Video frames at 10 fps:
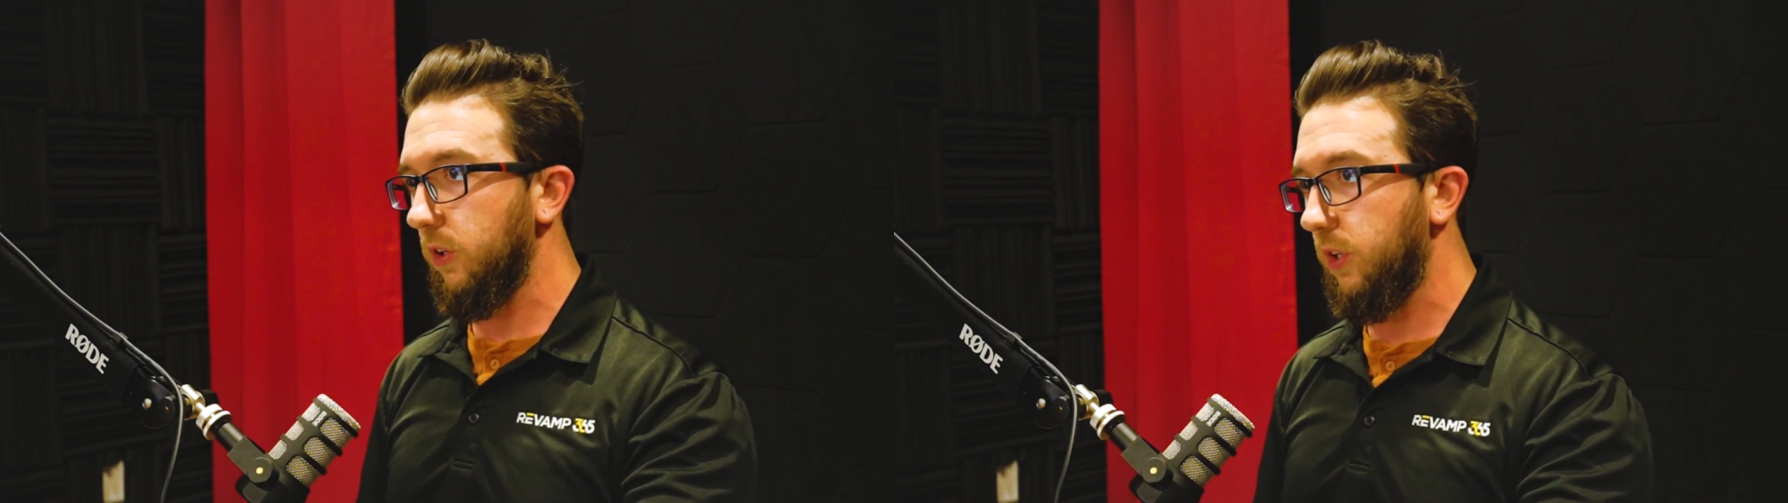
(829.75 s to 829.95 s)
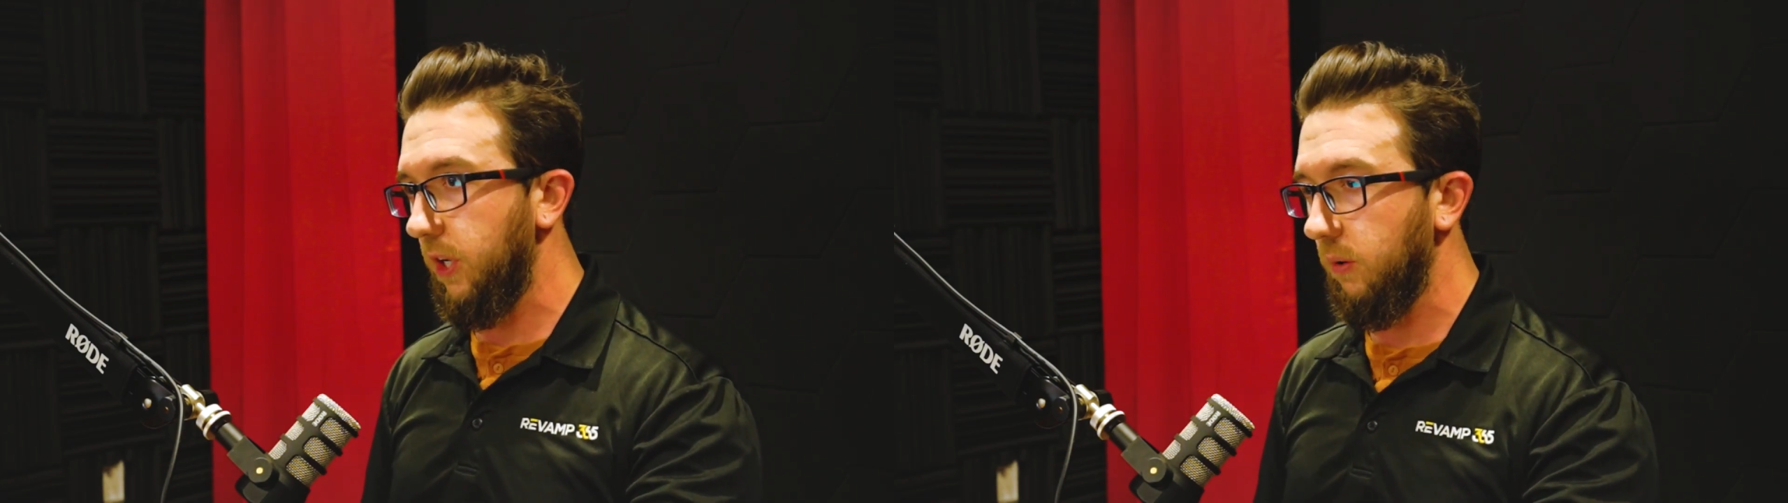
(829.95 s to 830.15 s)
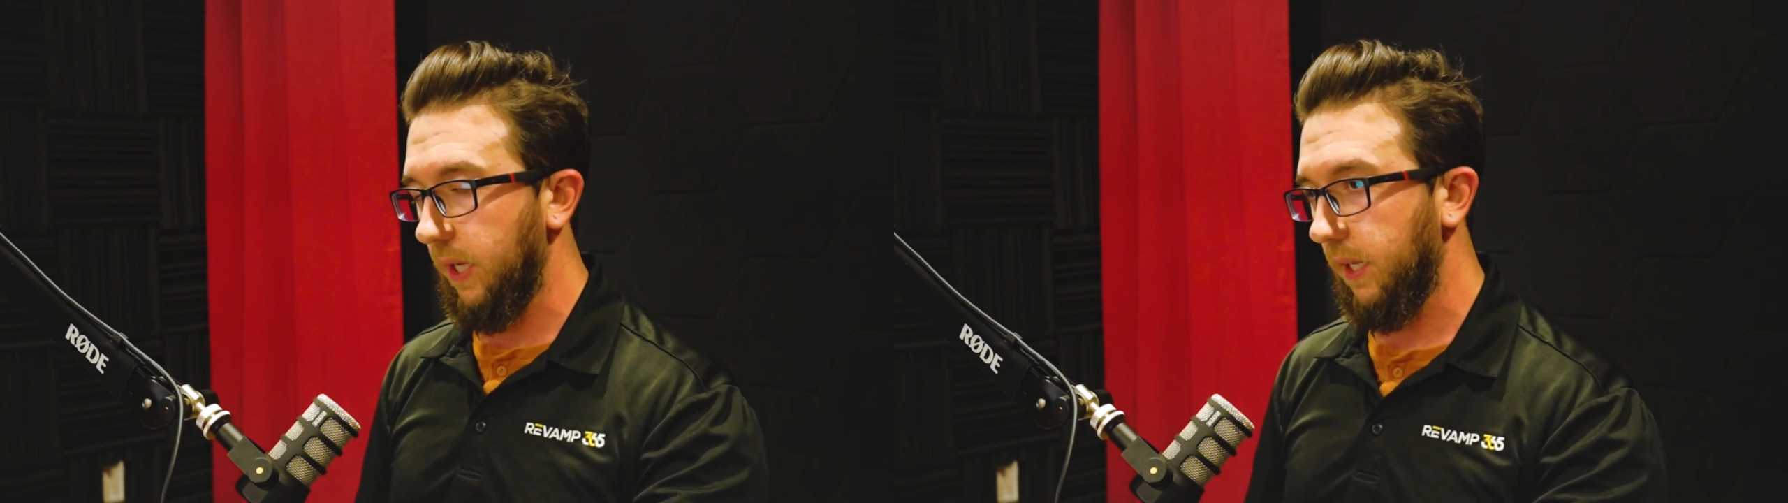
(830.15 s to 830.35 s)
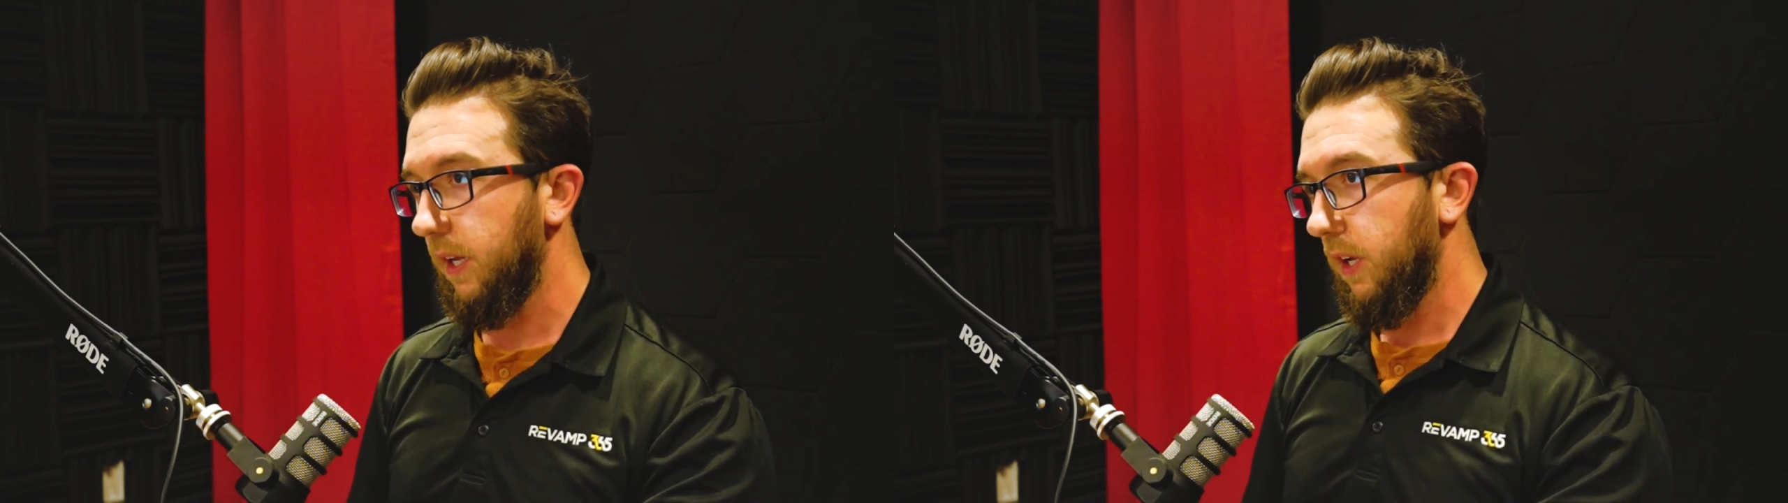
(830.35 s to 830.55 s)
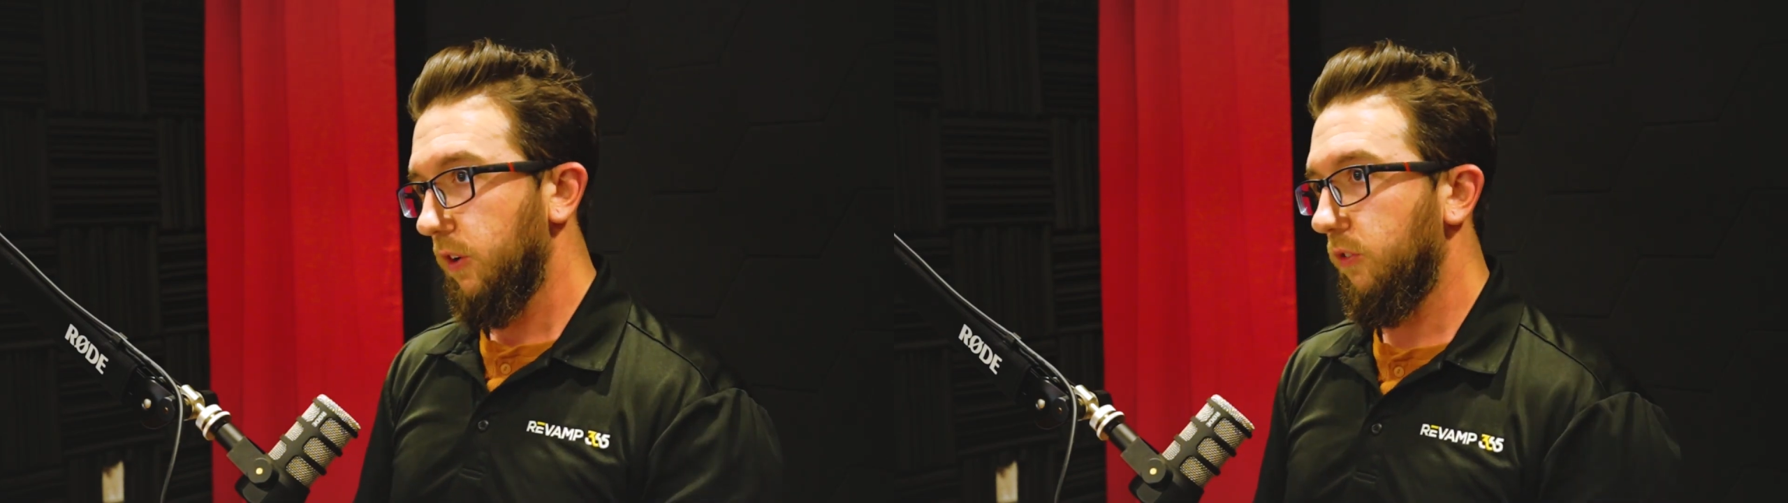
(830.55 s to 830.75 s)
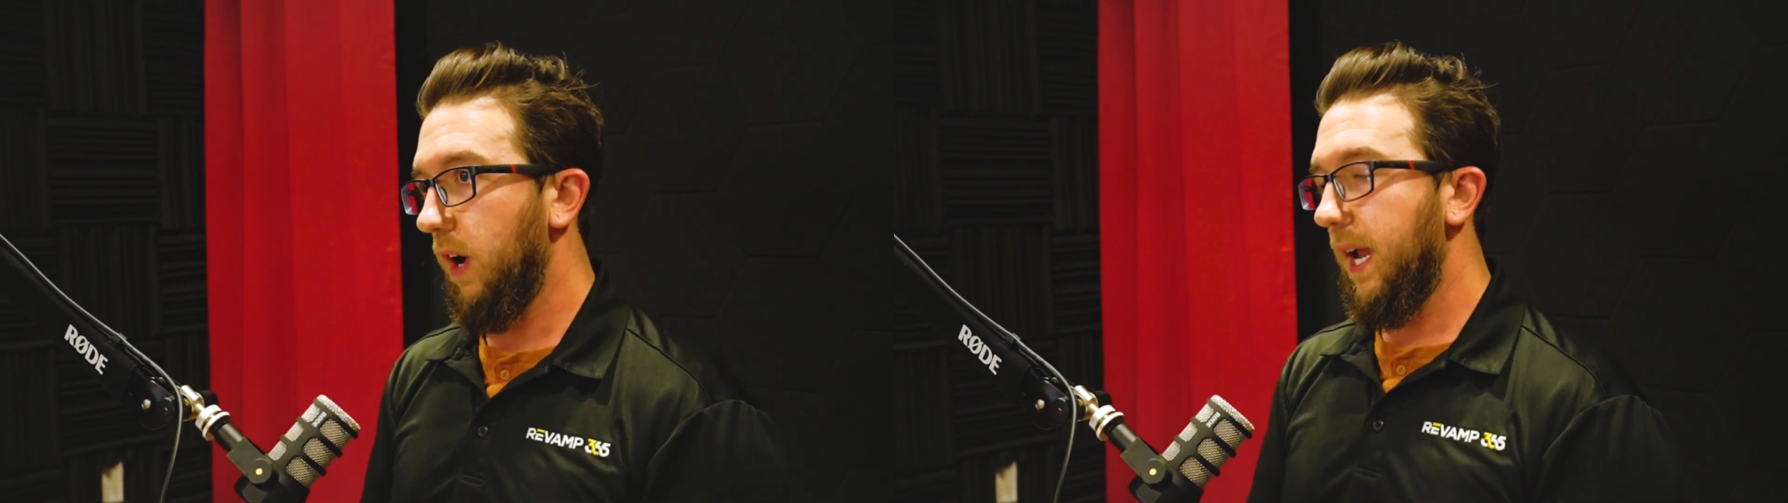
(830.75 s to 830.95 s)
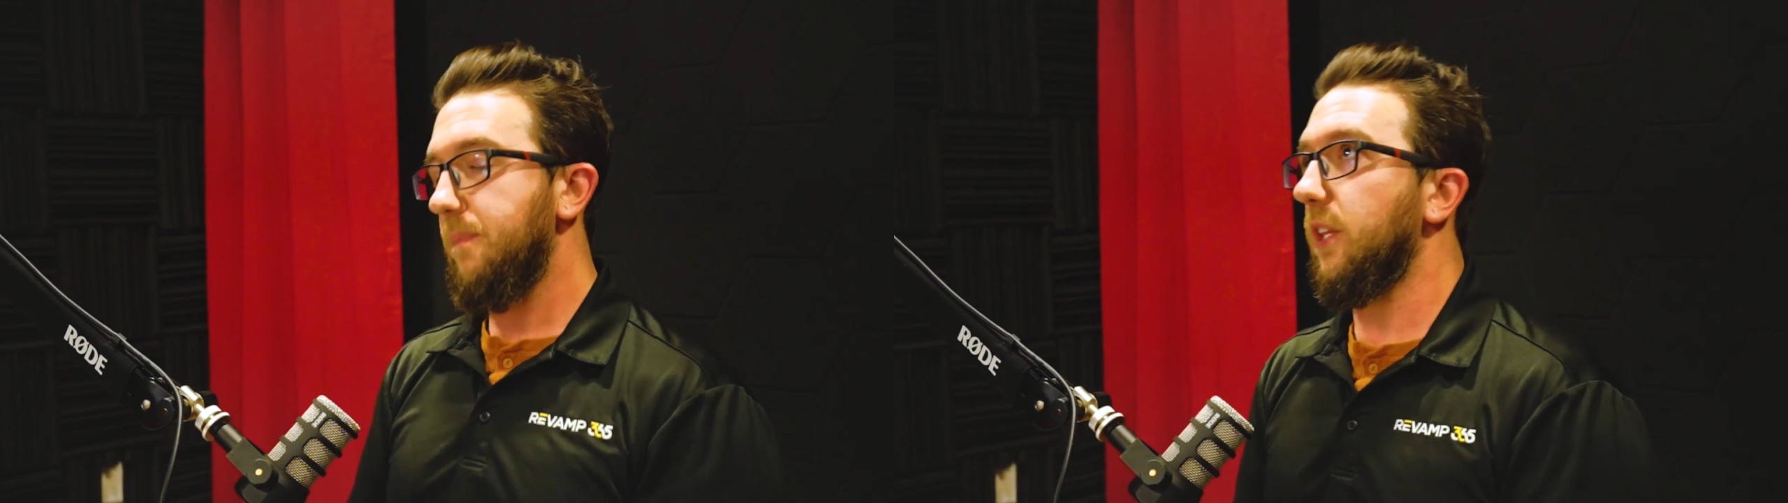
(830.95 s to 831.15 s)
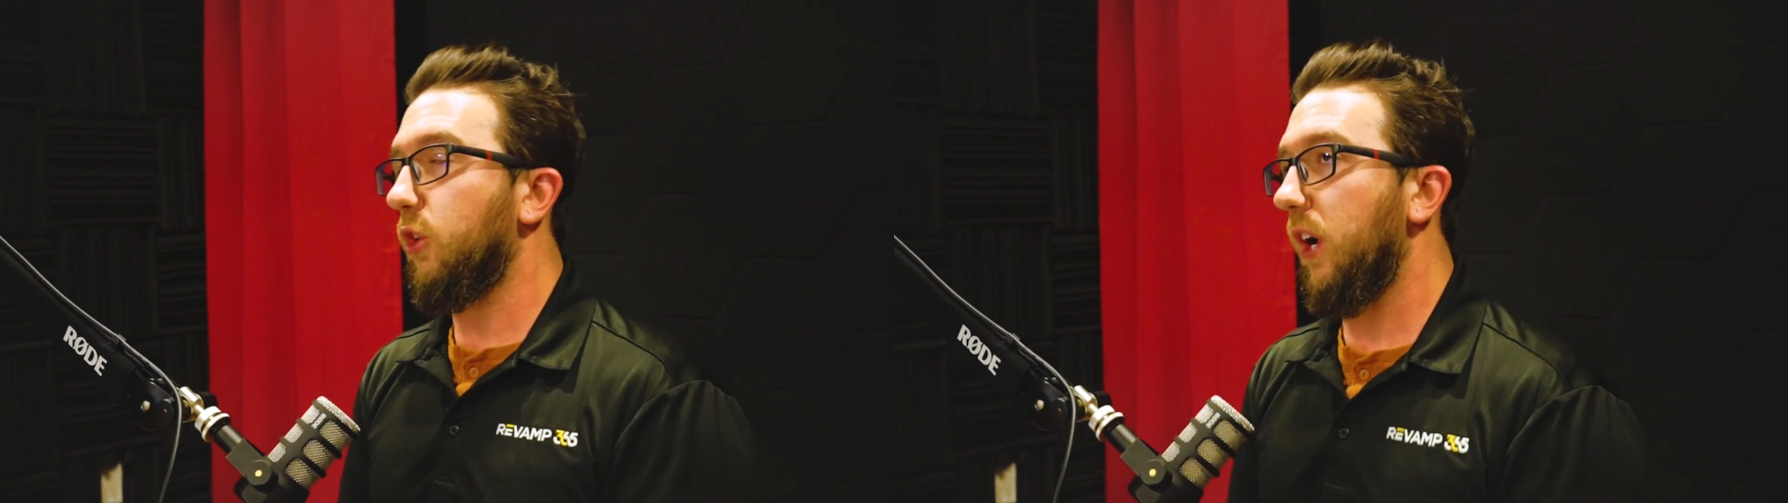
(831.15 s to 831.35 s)
doing, right?
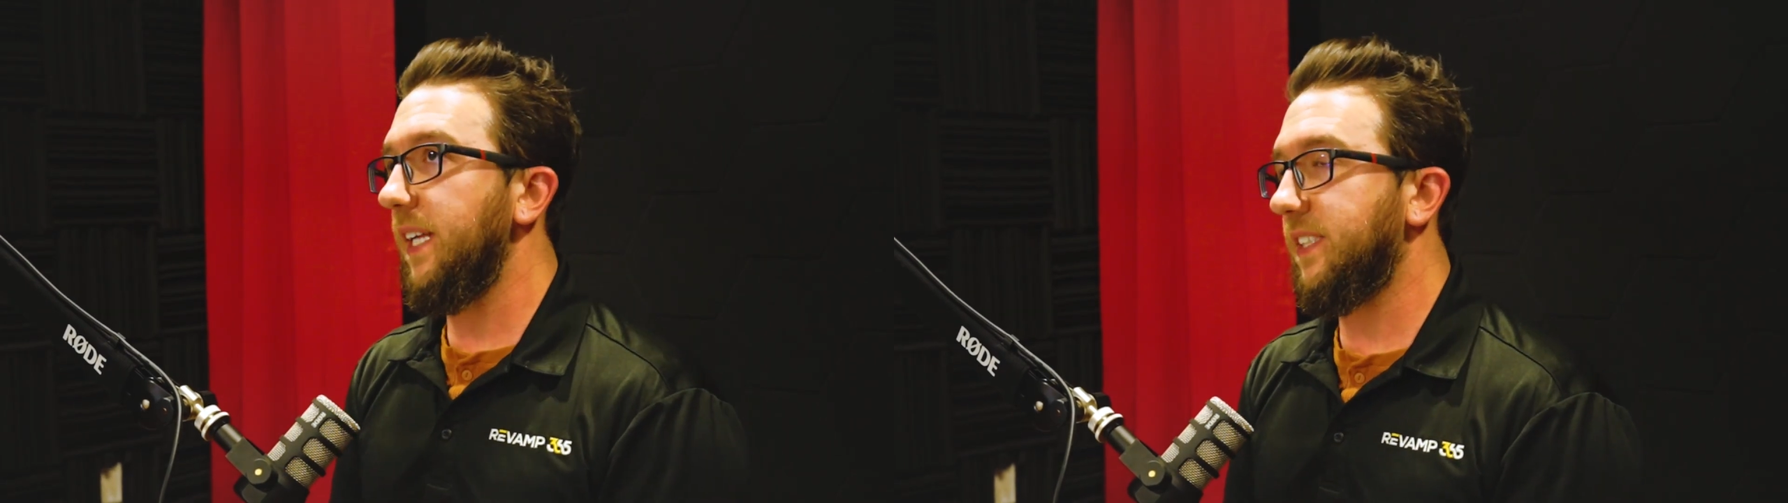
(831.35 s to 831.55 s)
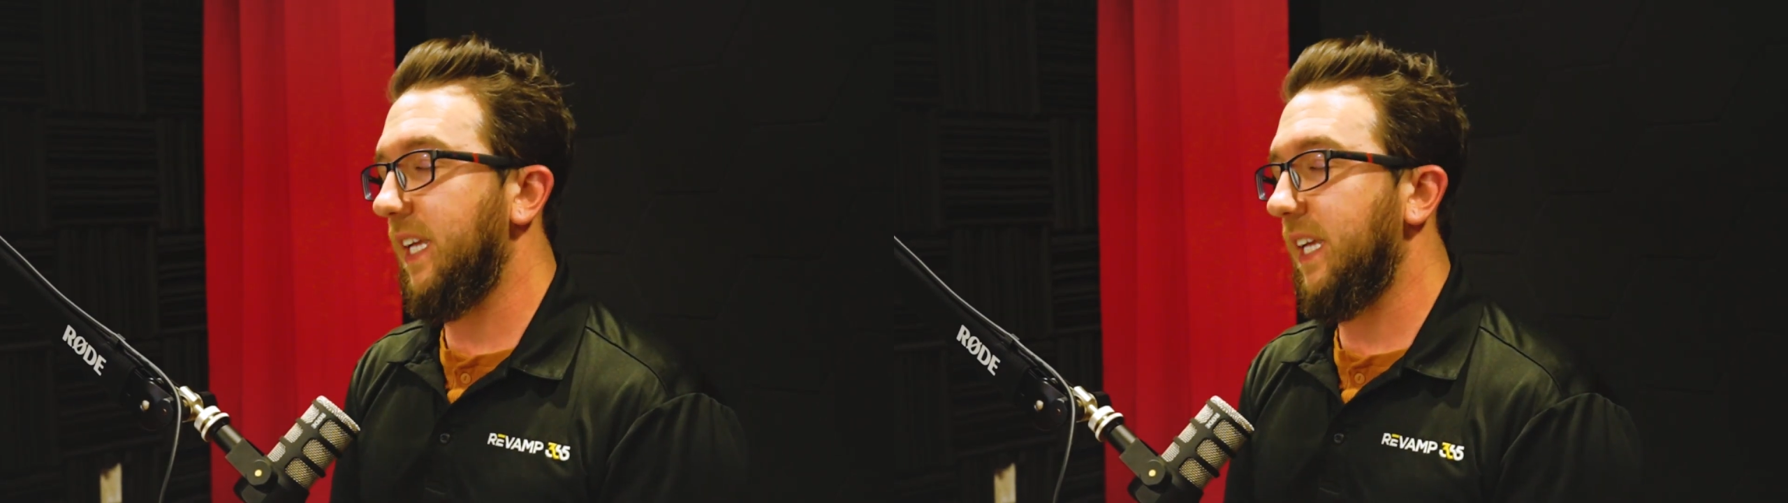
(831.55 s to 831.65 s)
In the grand